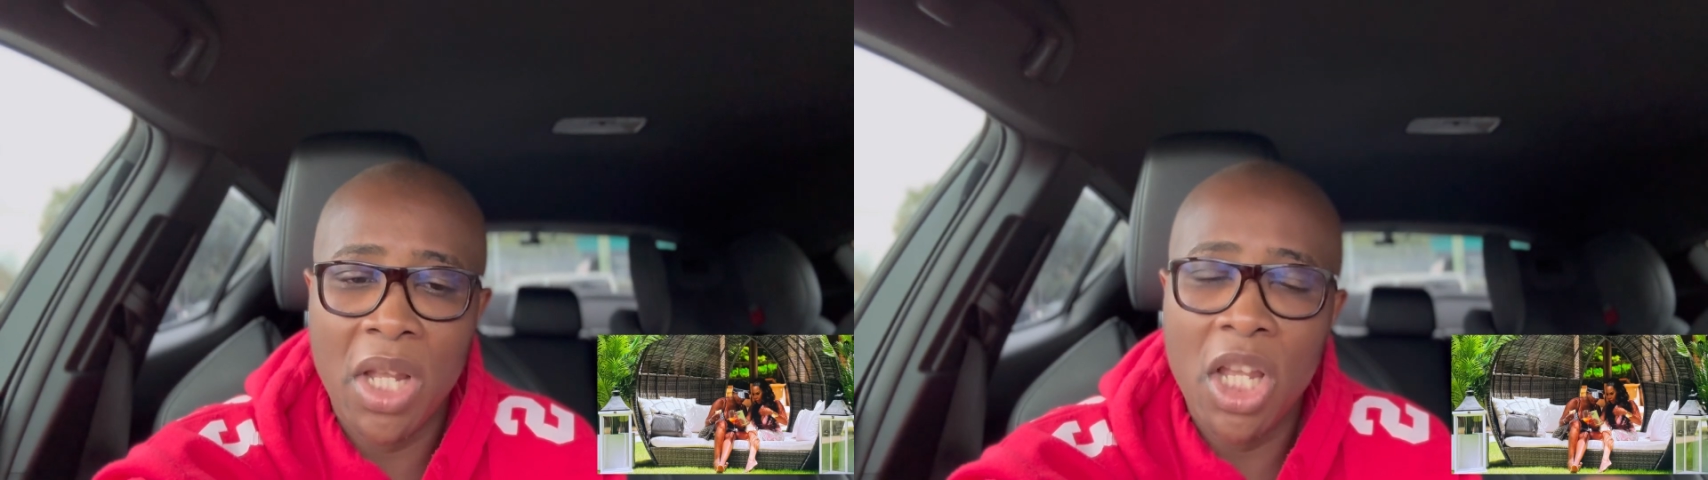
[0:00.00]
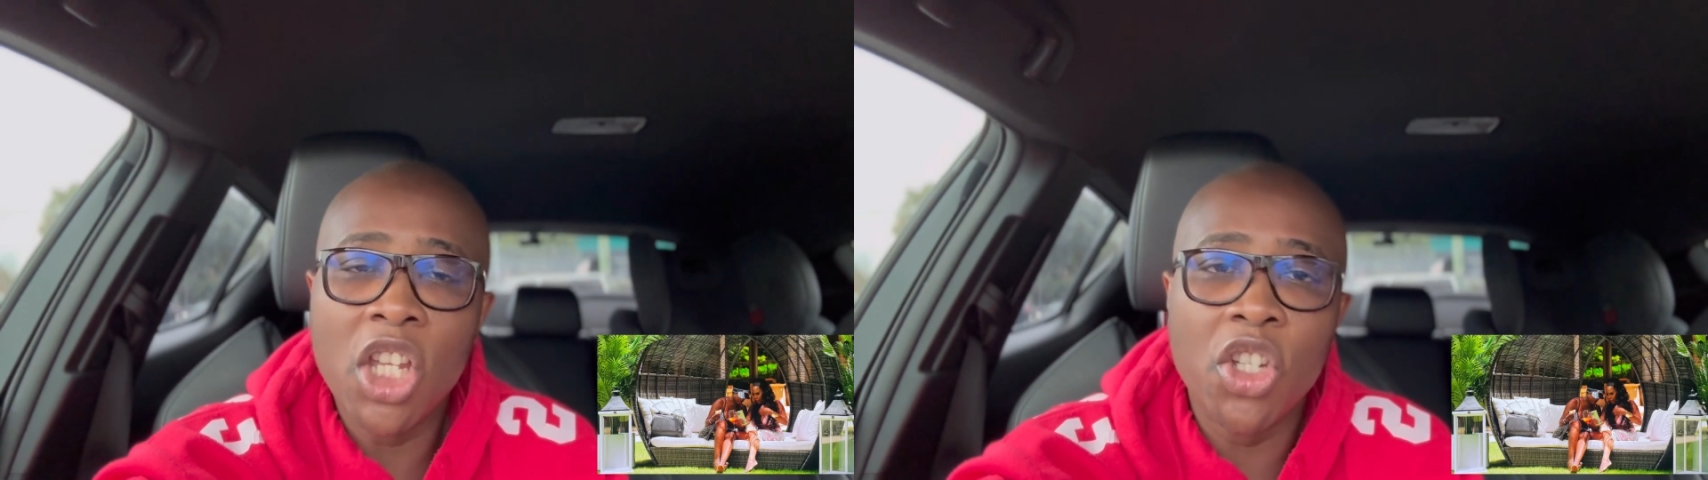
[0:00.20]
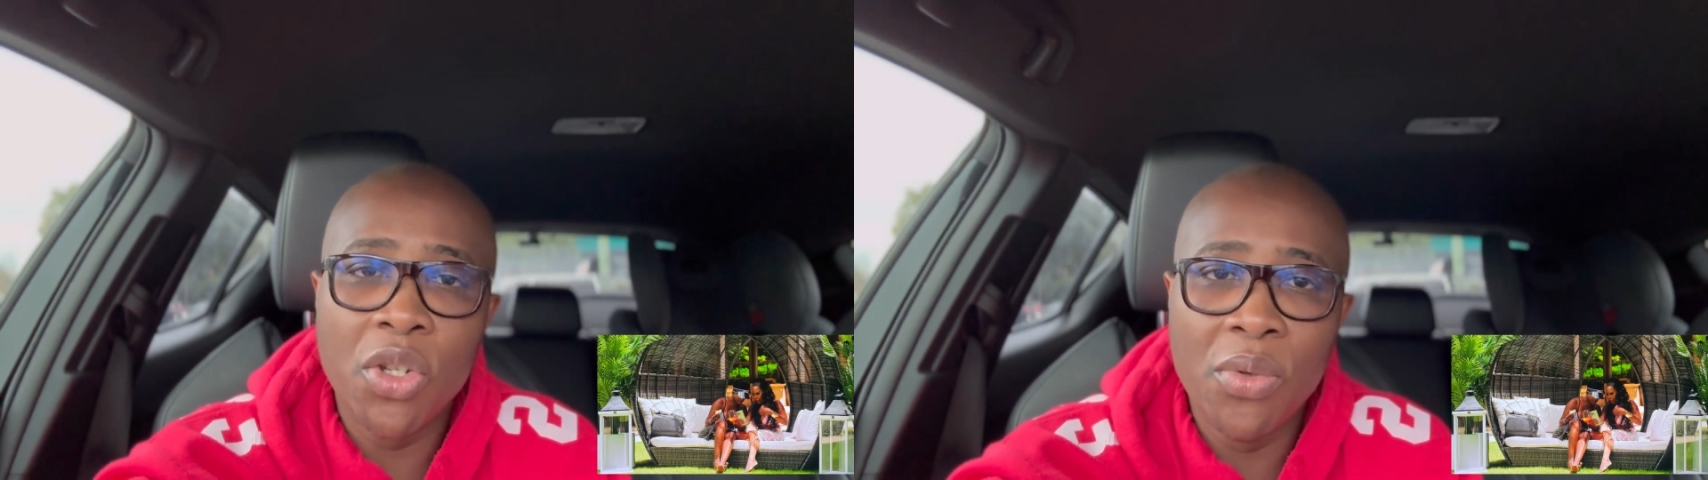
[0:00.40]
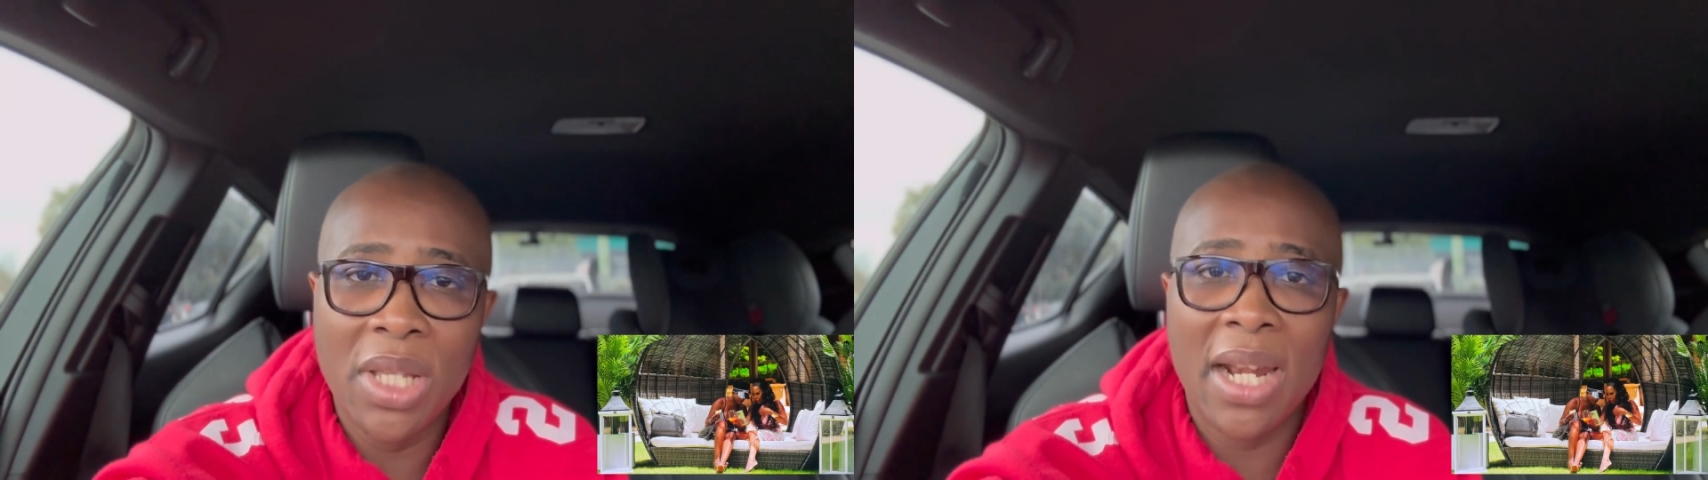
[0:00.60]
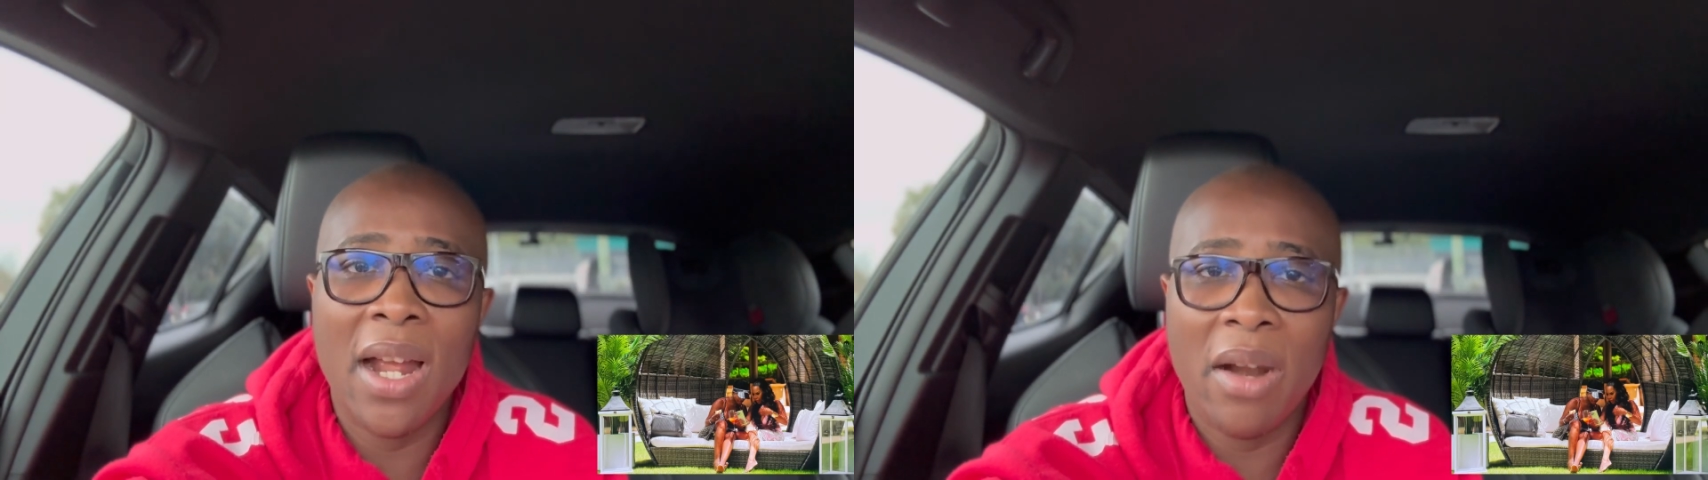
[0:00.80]
issues
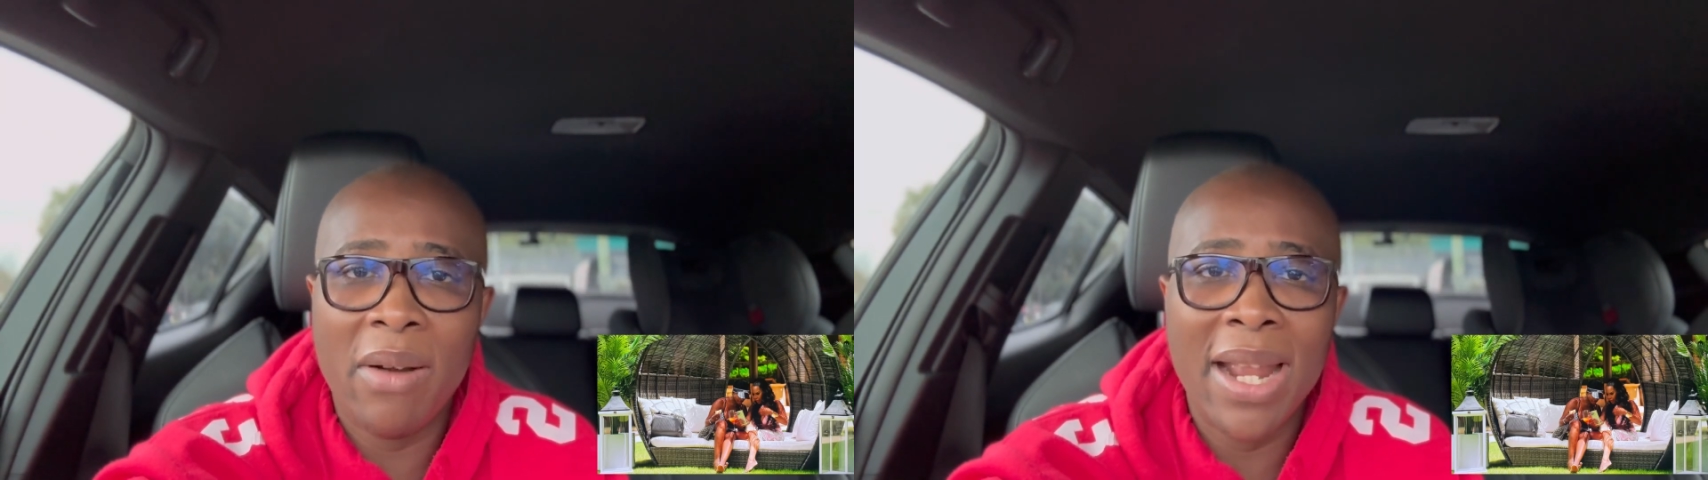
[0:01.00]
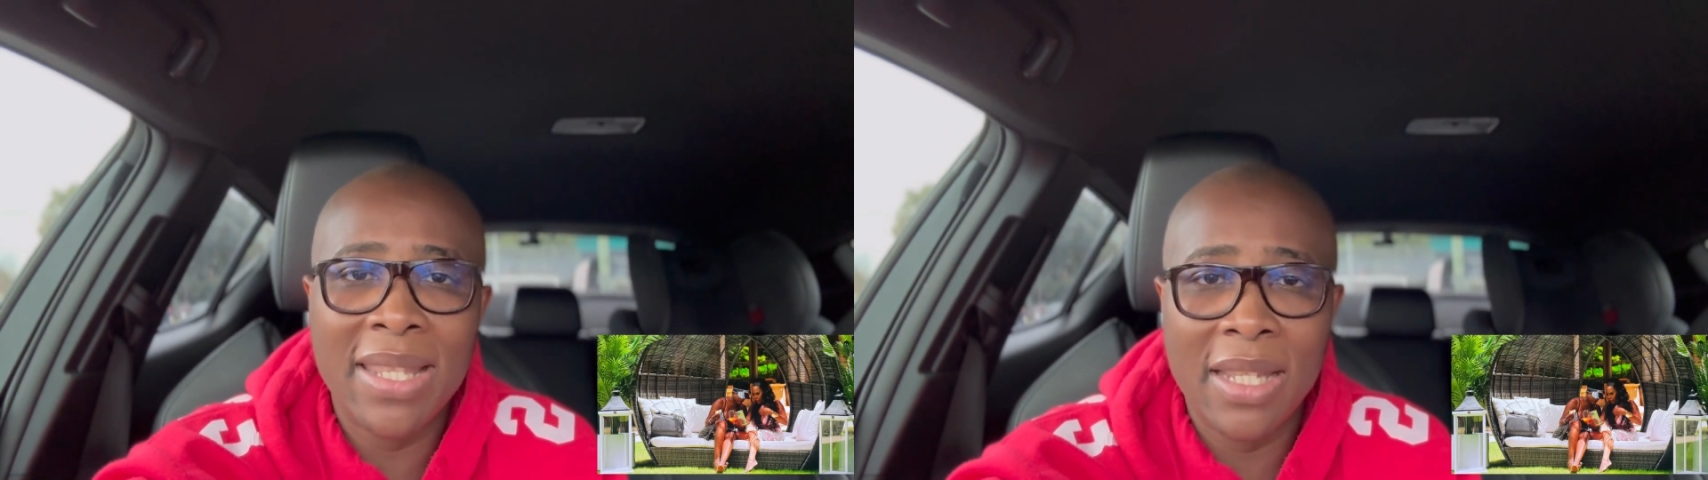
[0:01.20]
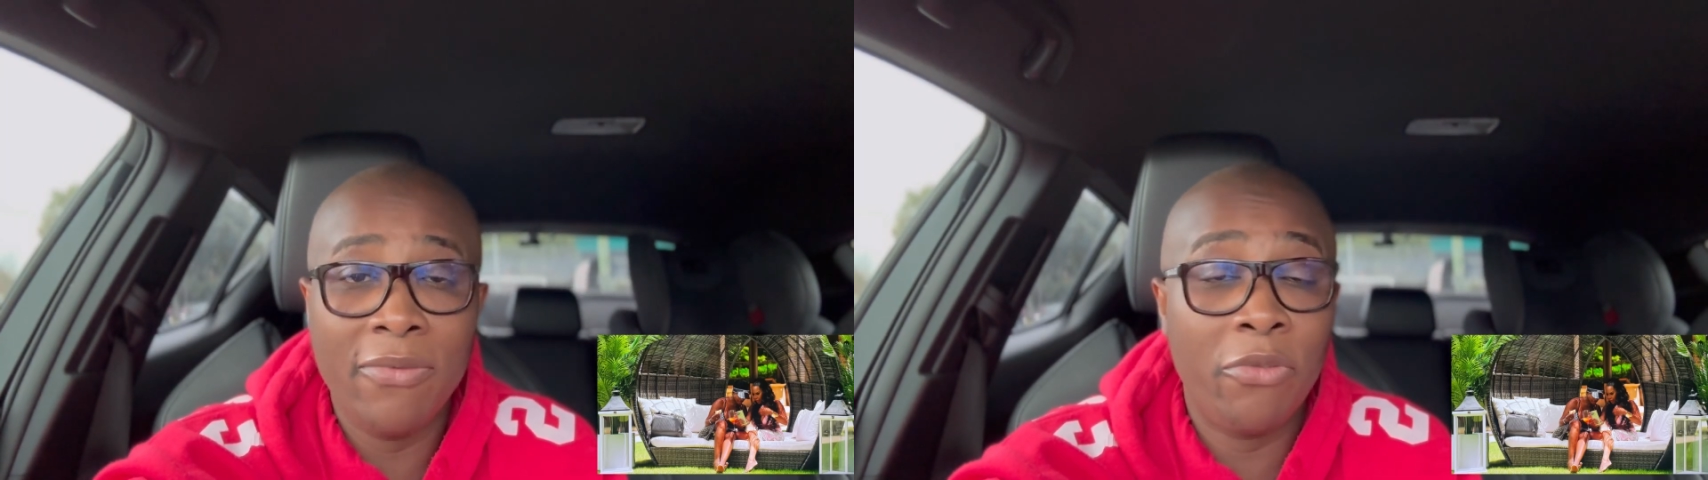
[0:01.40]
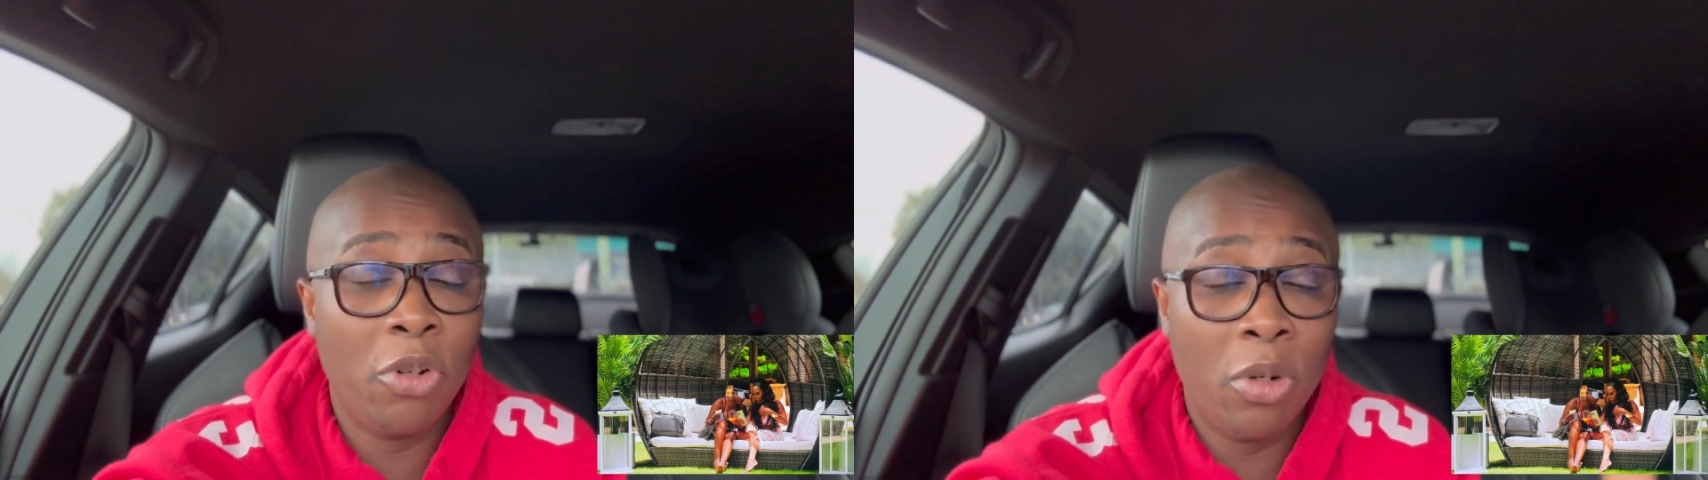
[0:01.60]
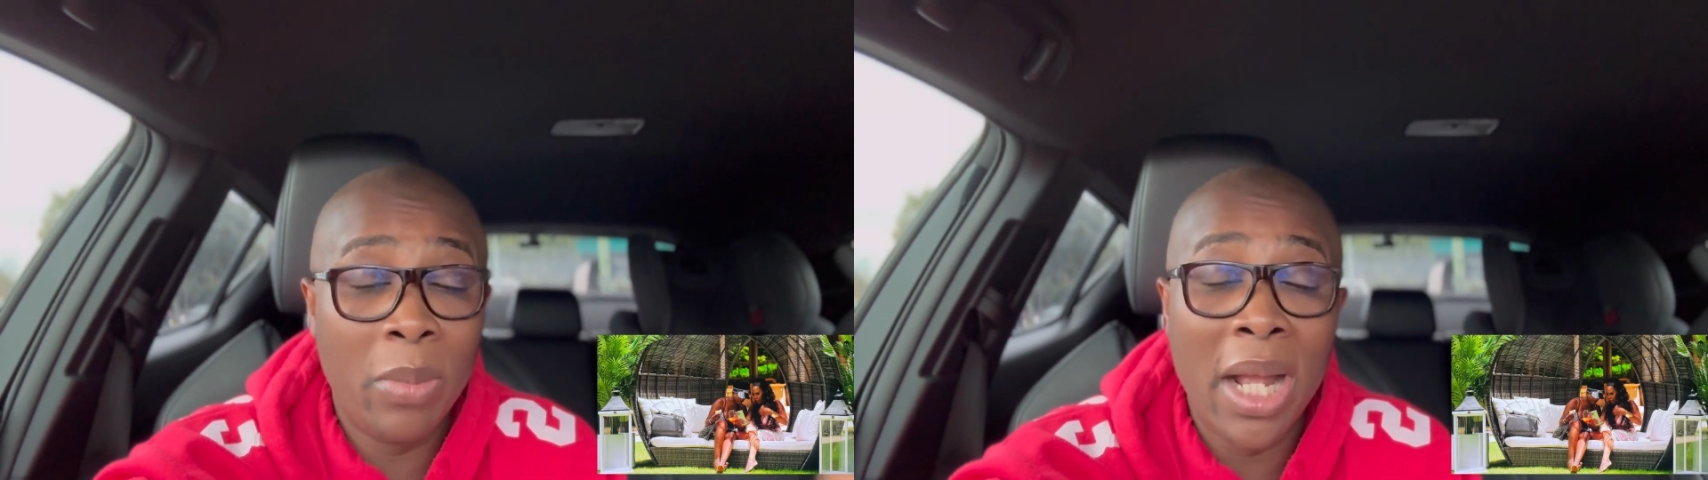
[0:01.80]
that are arising
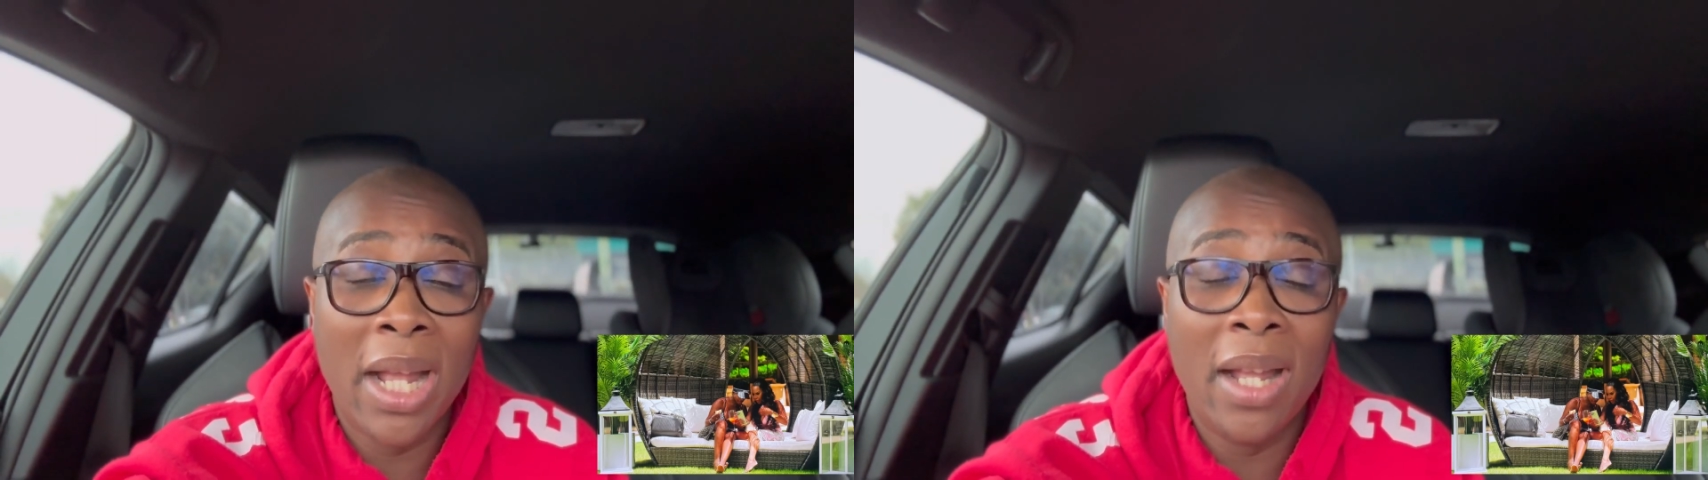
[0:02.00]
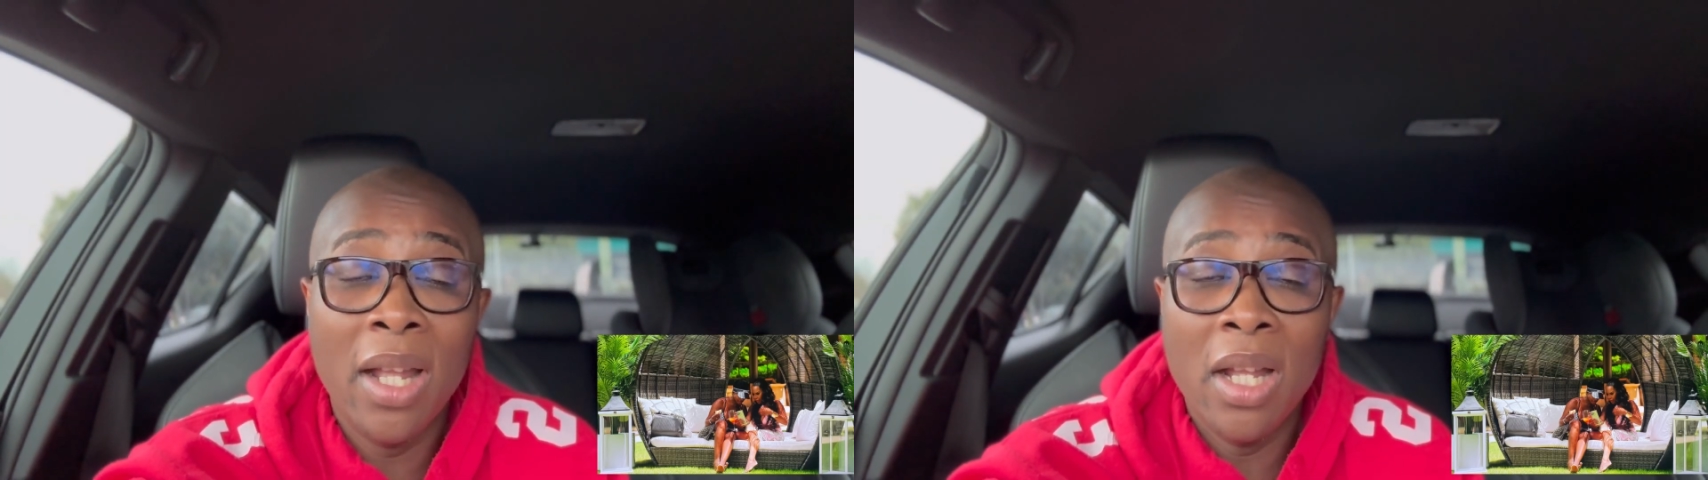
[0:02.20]
from her